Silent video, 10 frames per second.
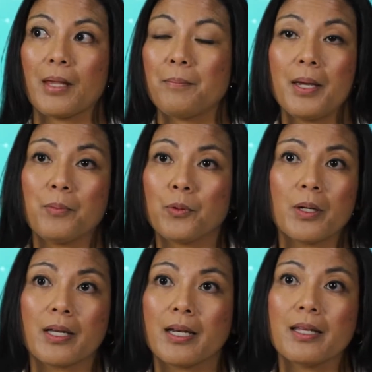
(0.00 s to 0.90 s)

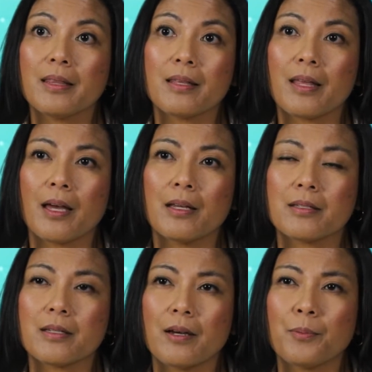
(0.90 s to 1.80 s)
Paperwork, anything
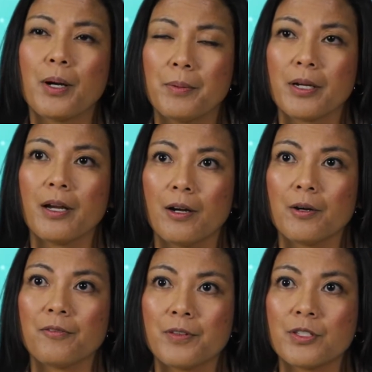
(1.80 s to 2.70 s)
that a primary
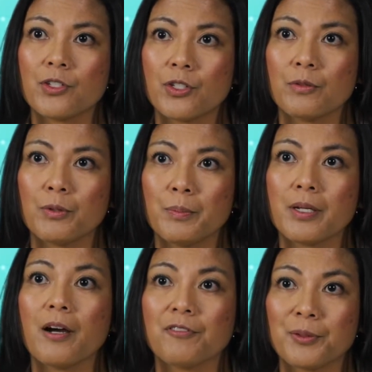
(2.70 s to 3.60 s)
care physician would be
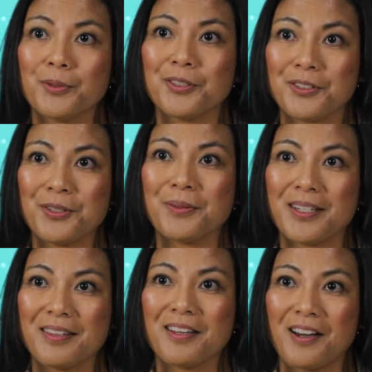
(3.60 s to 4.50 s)
comfortable
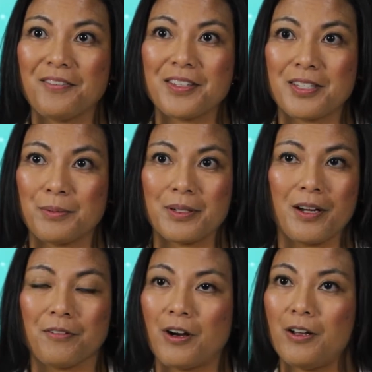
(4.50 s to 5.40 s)
doing in the office, it would
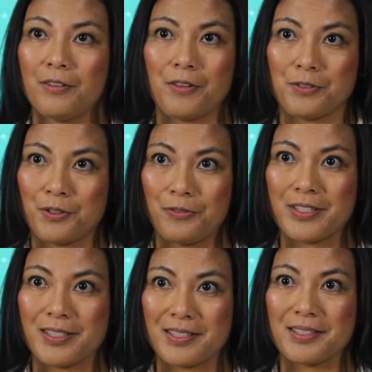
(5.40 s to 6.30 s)
cover all of those
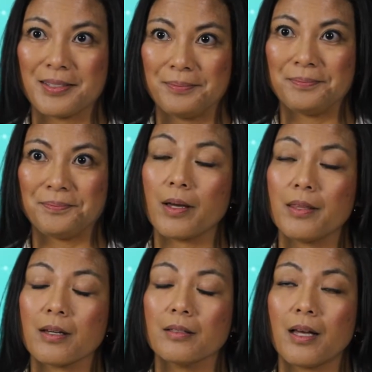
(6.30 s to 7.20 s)
services. I
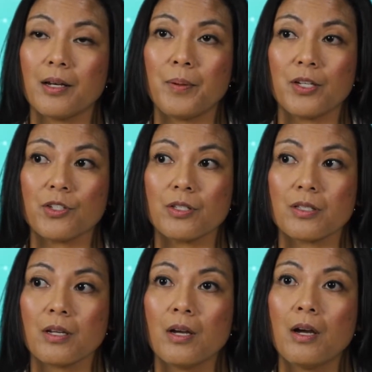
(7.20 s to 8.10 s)
think a lot of
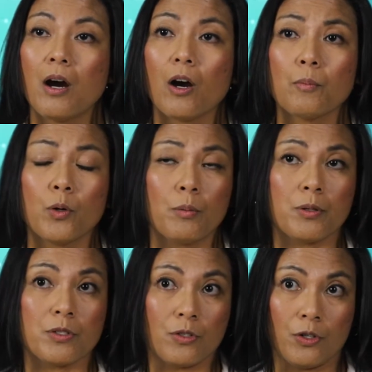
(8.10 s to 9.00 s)
patients are more
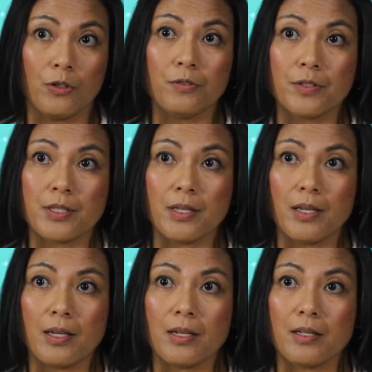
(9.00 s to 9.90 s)
reserved
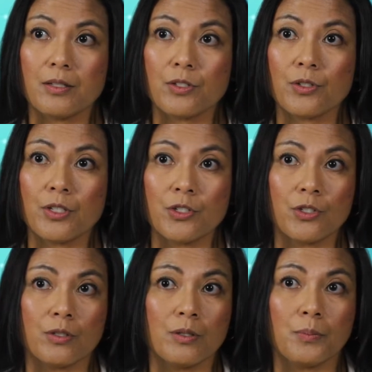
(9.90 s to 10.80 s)
in
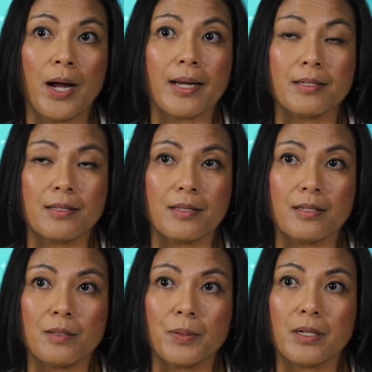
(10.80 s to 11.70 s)
traditional
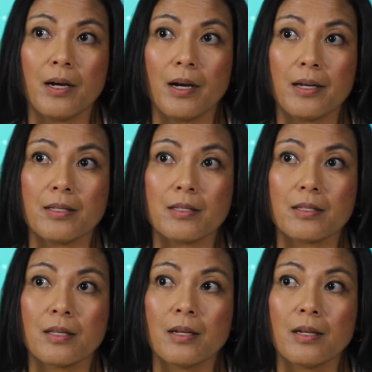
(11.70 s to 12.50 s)
practices because